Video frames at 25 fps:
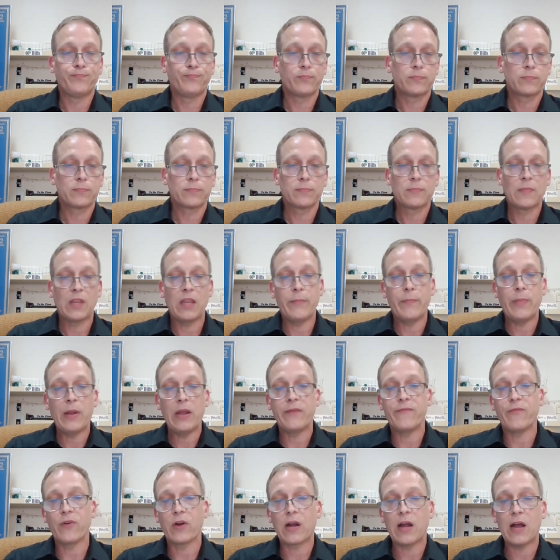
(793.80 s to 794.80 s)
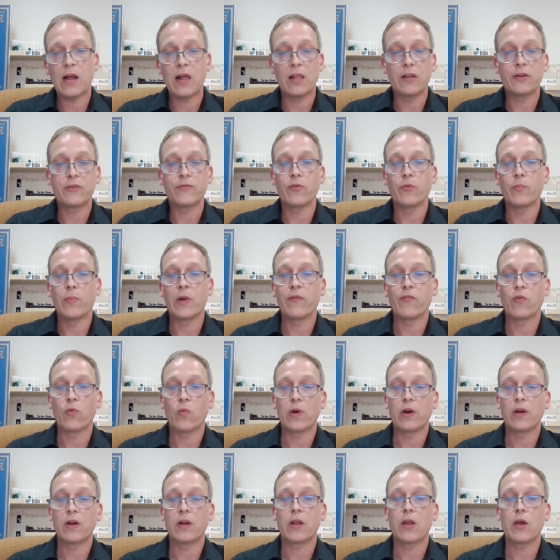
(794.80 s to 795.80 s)
He paid for college for whomever wanted to
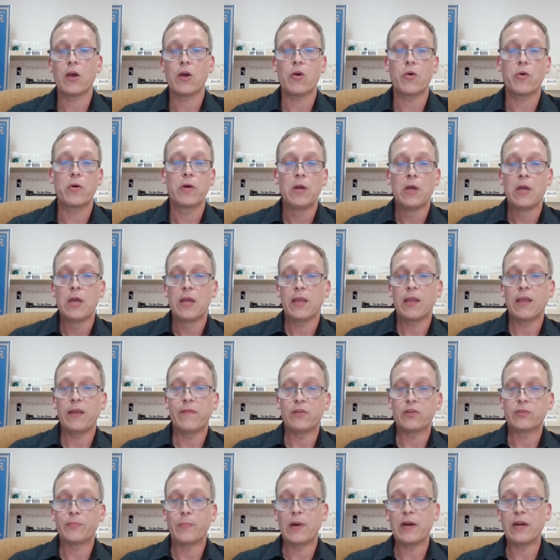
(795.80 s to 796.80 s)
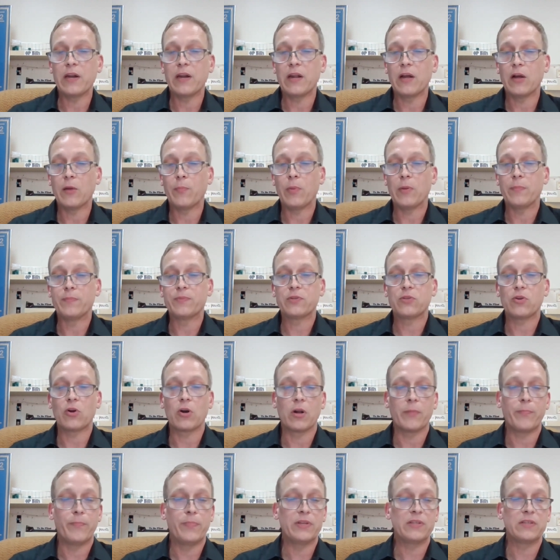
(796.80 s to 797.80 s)
go, gave us money to help up start up
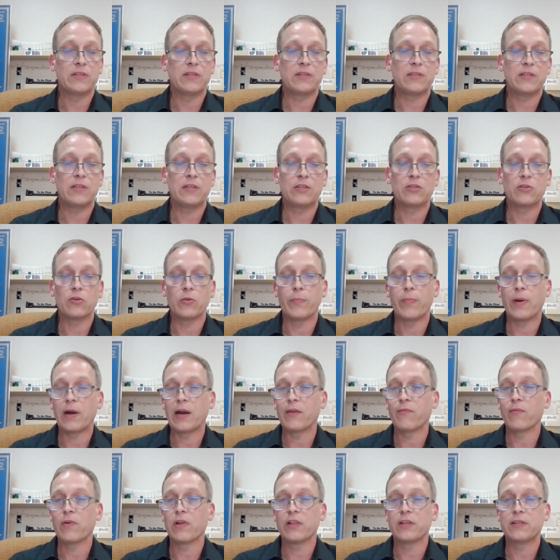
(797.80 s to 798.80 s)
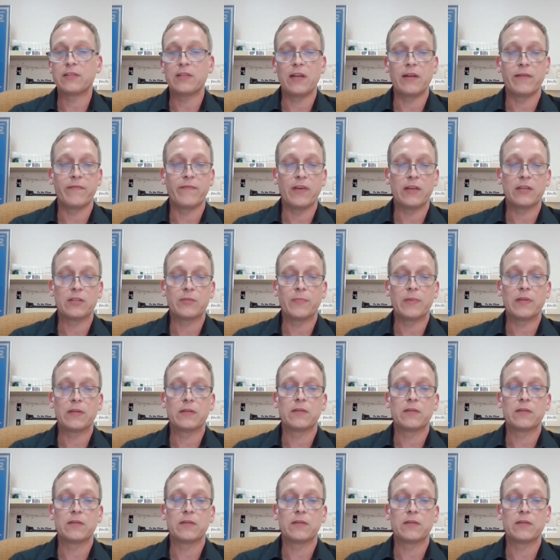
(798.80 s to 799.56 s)
businesses or buy real estate investments.